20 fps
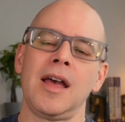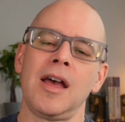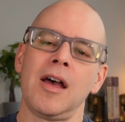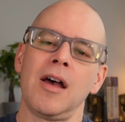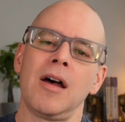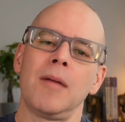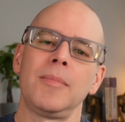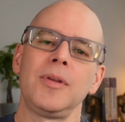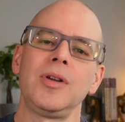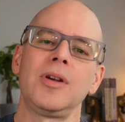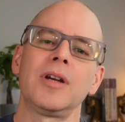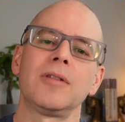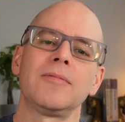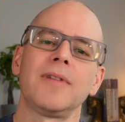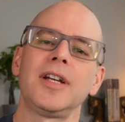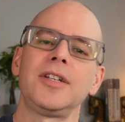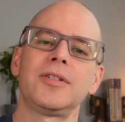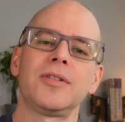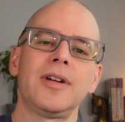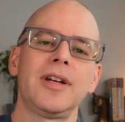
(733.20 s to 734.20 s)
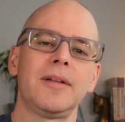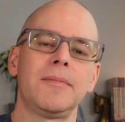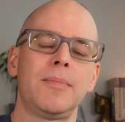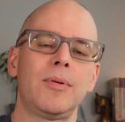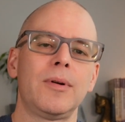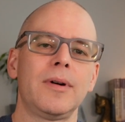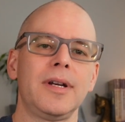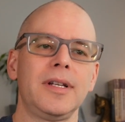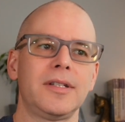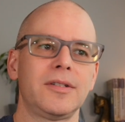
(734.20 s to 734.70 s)
But you can raise your hit
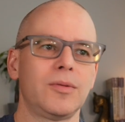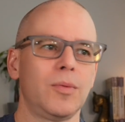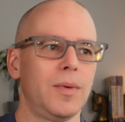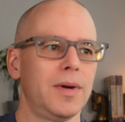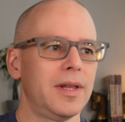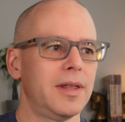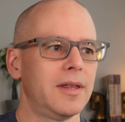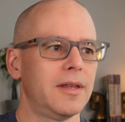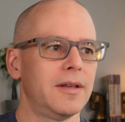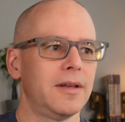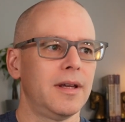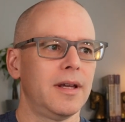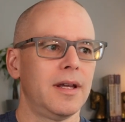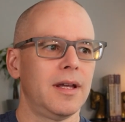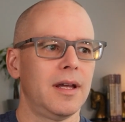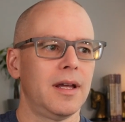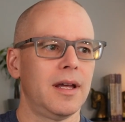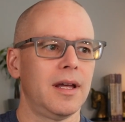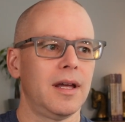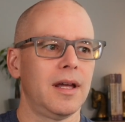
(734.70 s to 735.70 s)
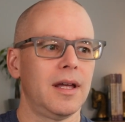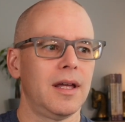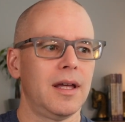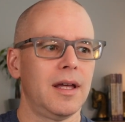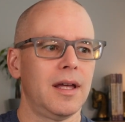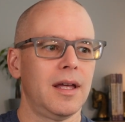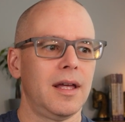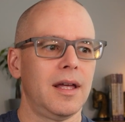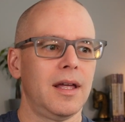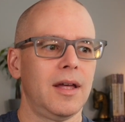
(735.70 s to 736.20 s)
points
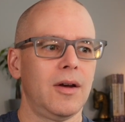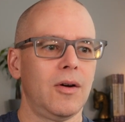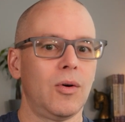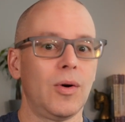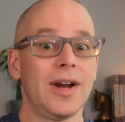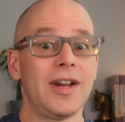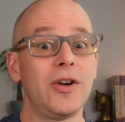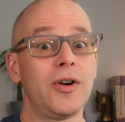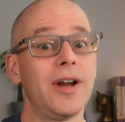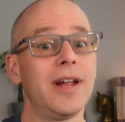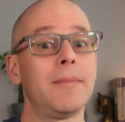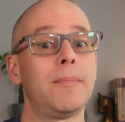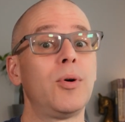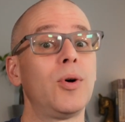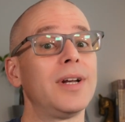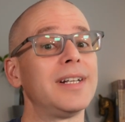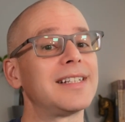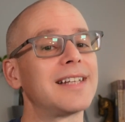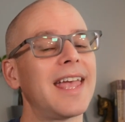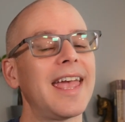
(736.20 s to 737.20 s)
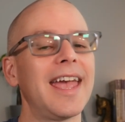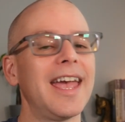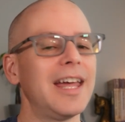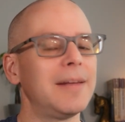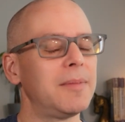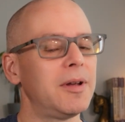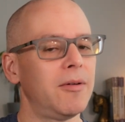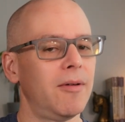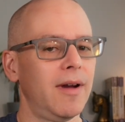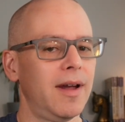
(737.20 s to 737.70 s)
or your hit points can
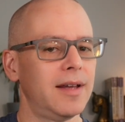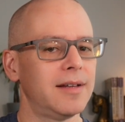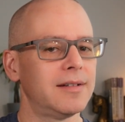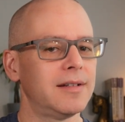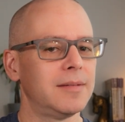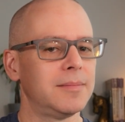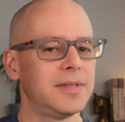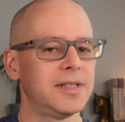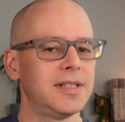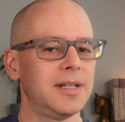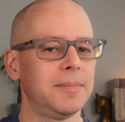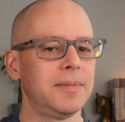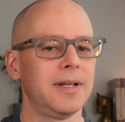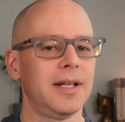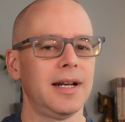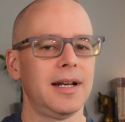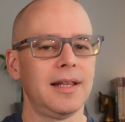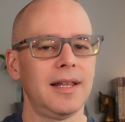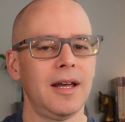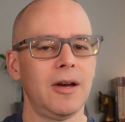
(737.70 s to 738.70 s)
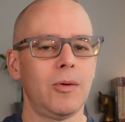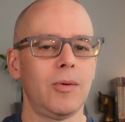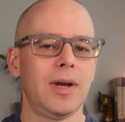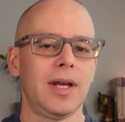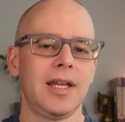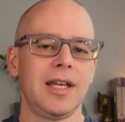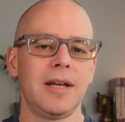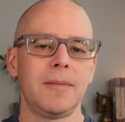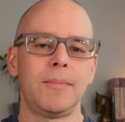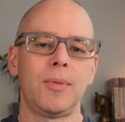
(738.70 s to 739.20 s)
be raised. Let me stipulate it that way.
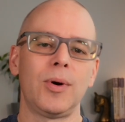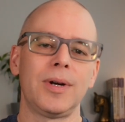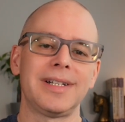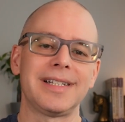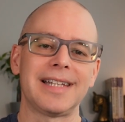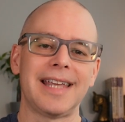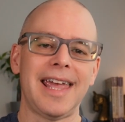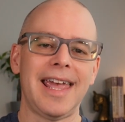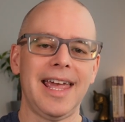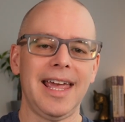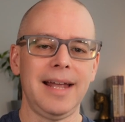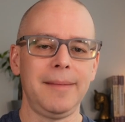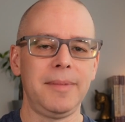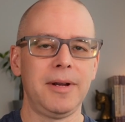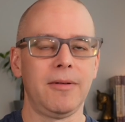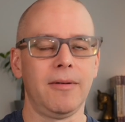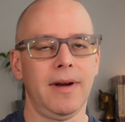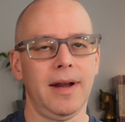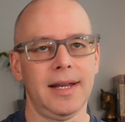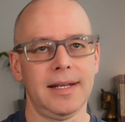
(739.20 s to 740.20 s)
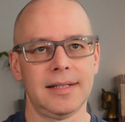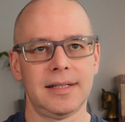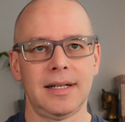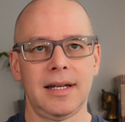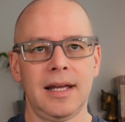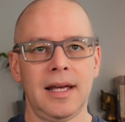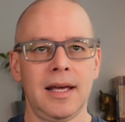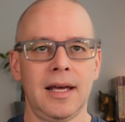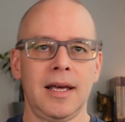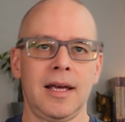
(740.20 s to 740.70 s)
Hit points can be raised
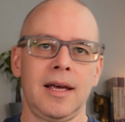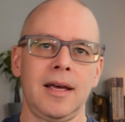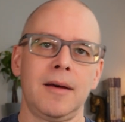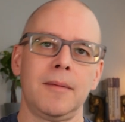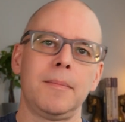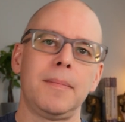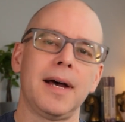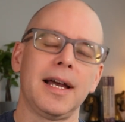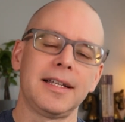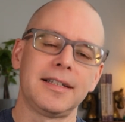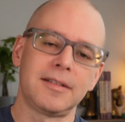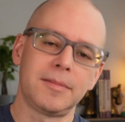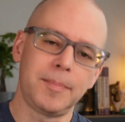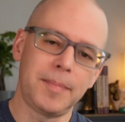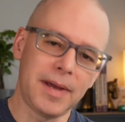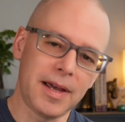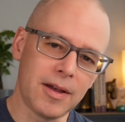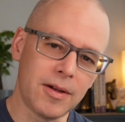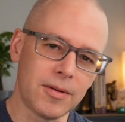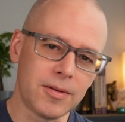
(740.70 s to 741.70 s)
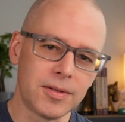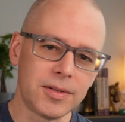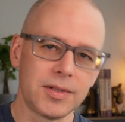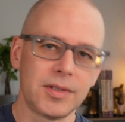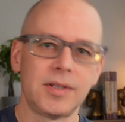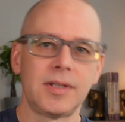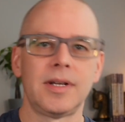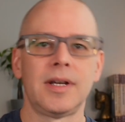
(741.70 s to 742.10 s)
by spells,